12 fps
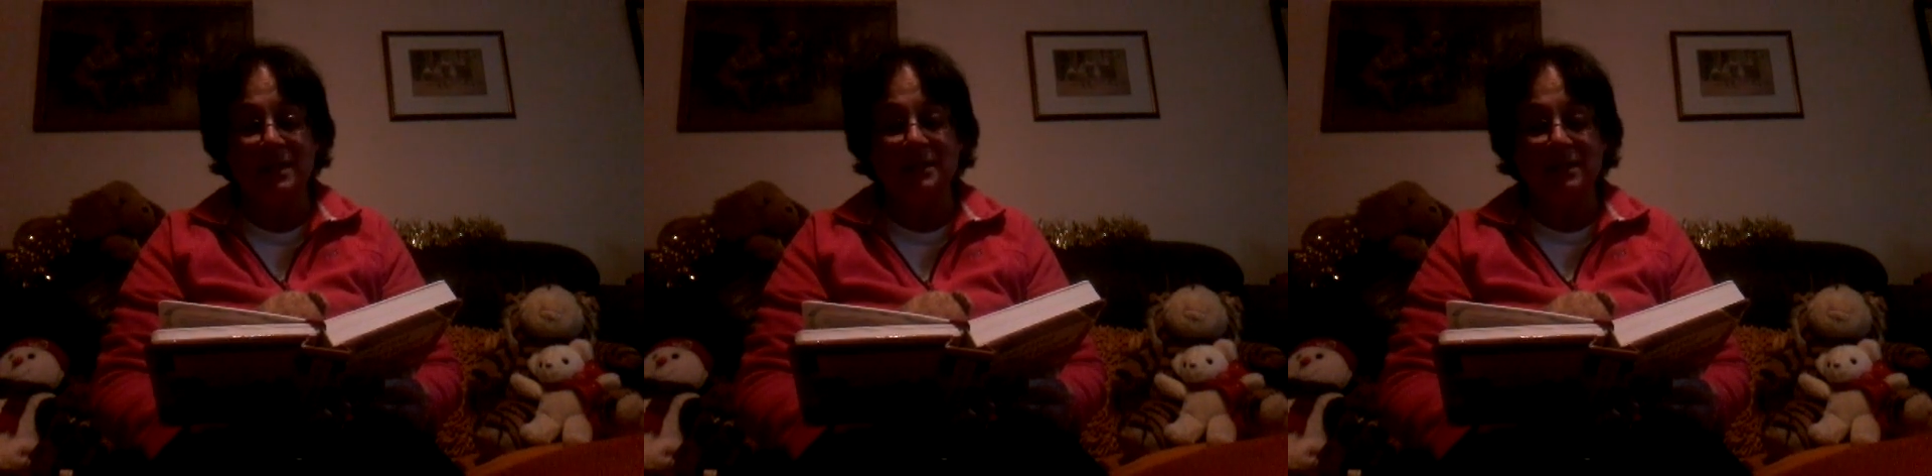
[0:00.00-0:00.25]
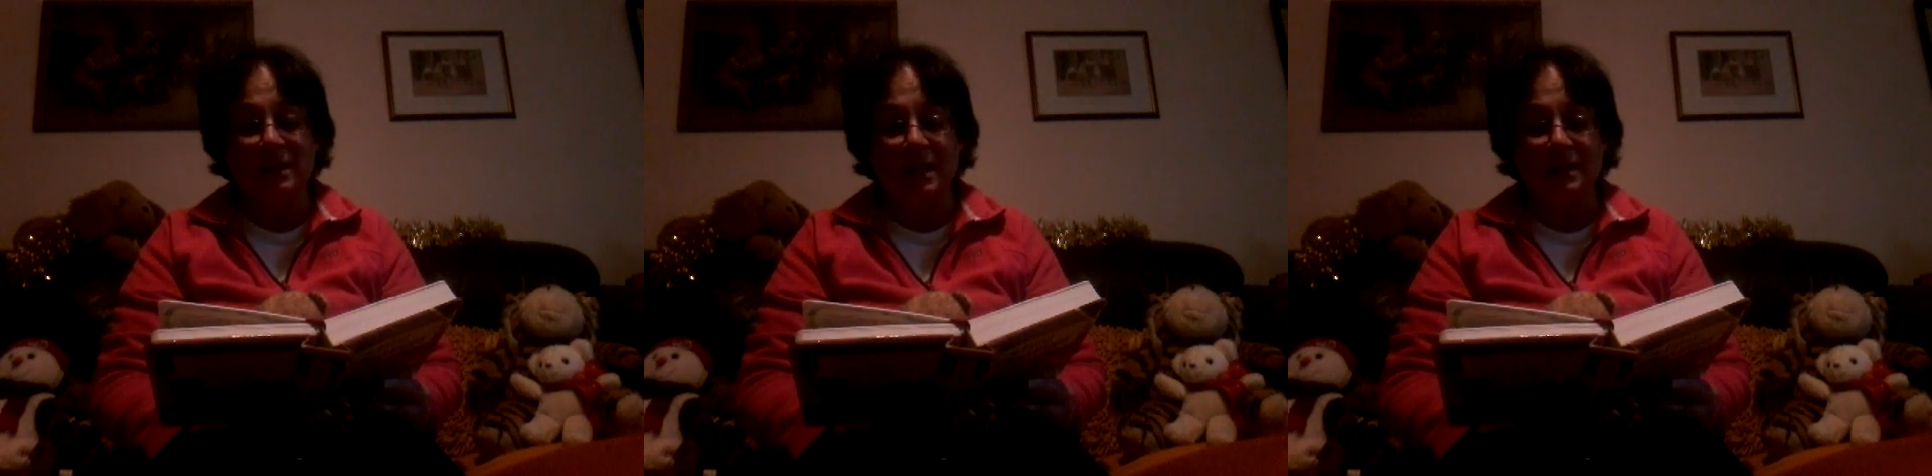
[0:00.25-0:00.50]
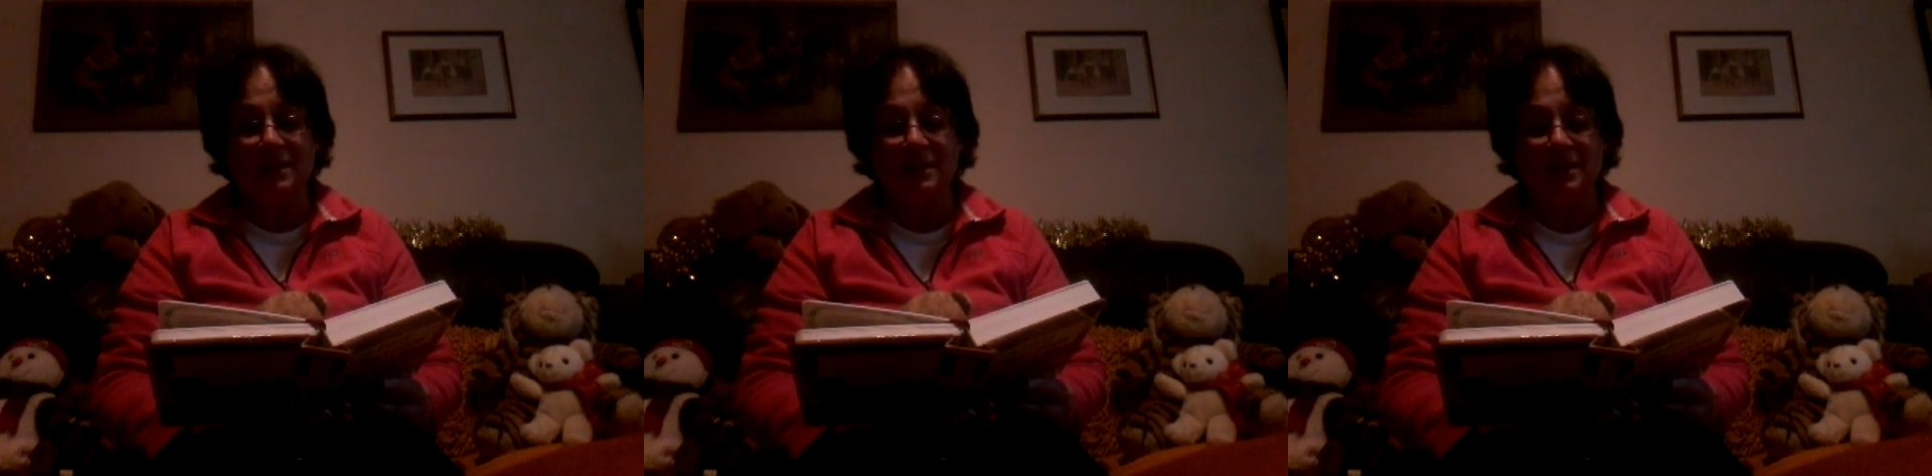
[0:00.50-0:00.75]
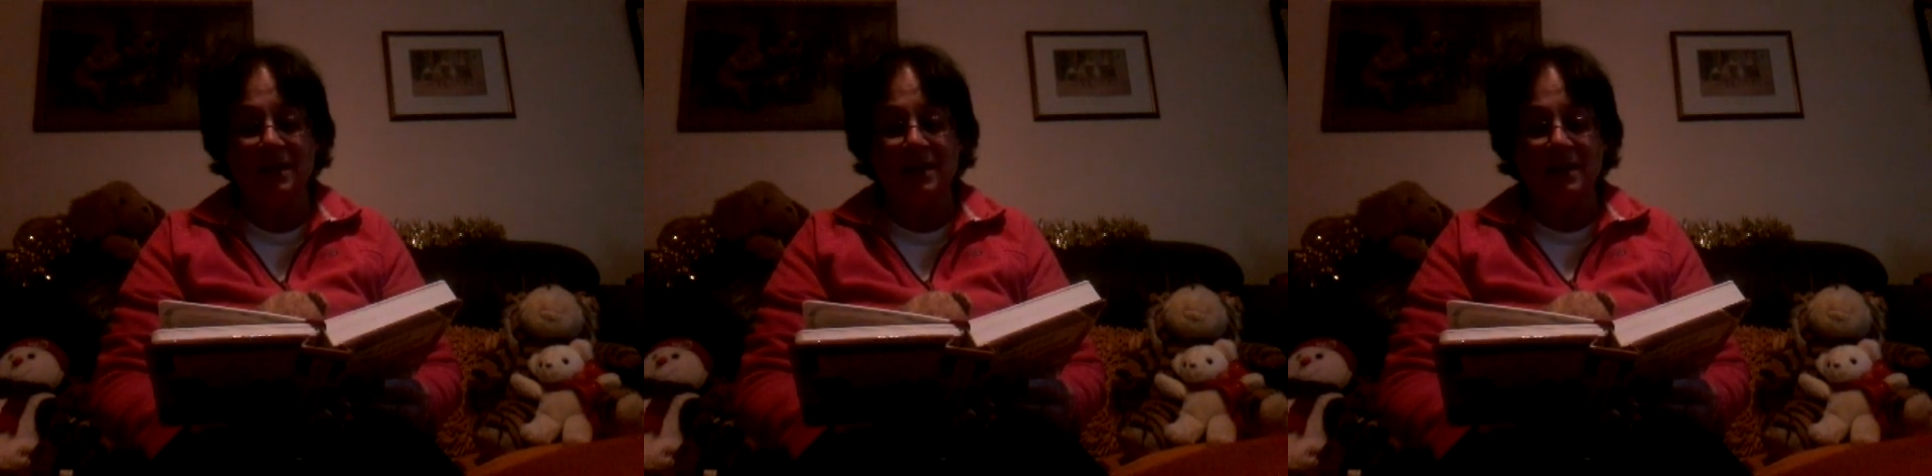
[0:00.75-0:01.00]
his
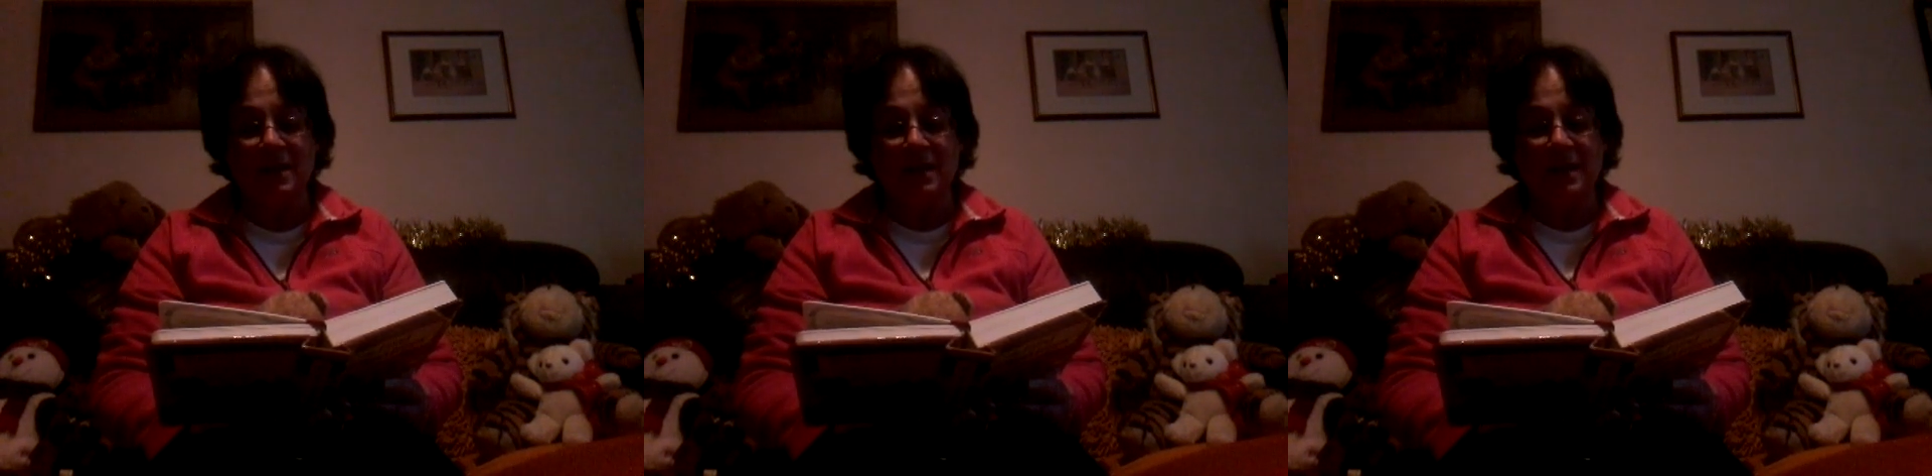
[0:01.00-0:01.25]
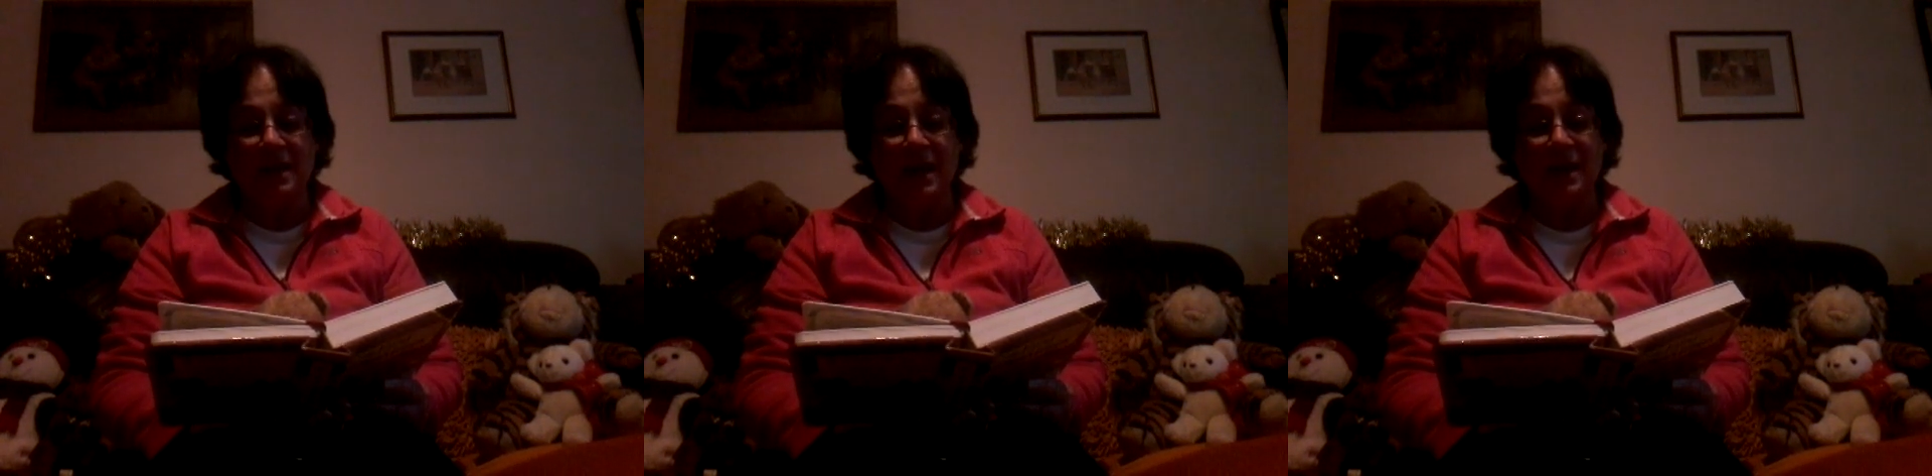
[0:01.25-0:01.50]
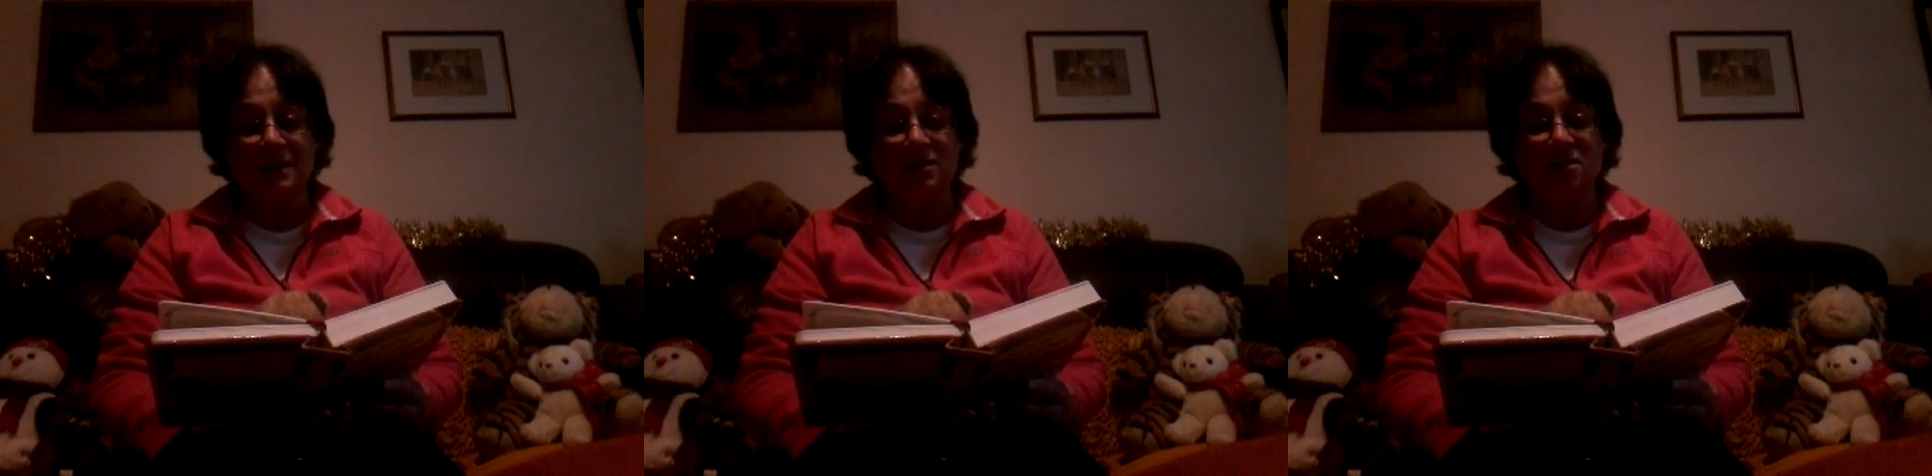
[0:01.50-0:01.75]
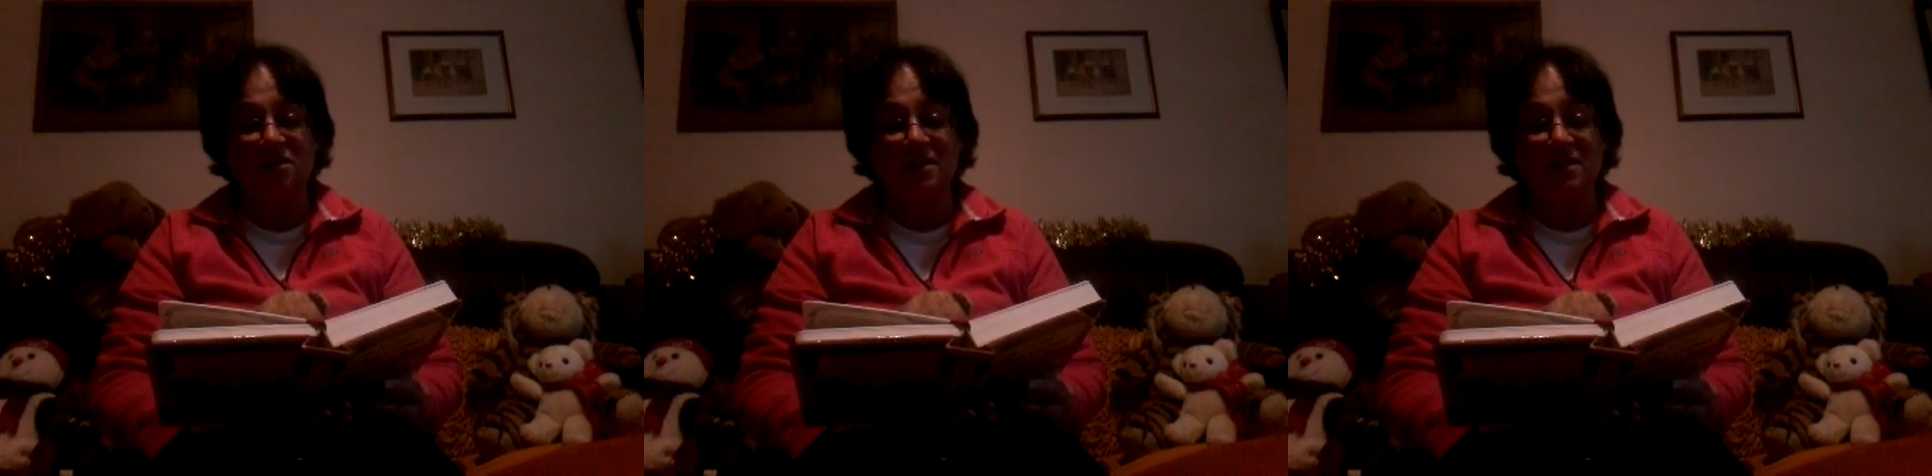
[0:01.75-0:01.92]
land, he had to